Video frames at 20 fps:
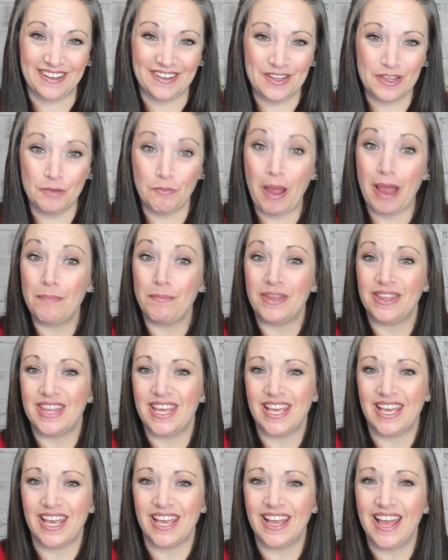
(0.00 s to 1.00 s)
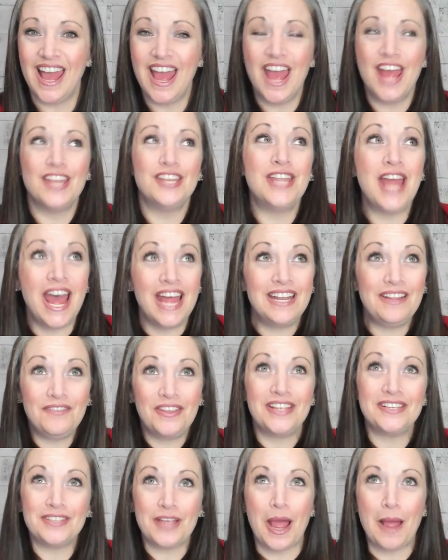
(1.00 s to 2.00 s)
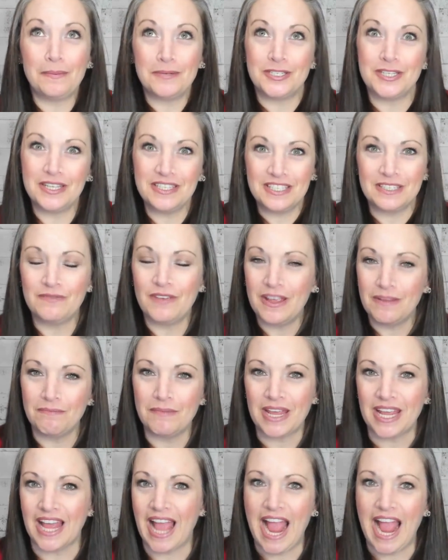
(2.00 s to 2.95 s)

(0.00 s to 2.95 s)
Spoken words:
You might be thinking, none of these options fit me.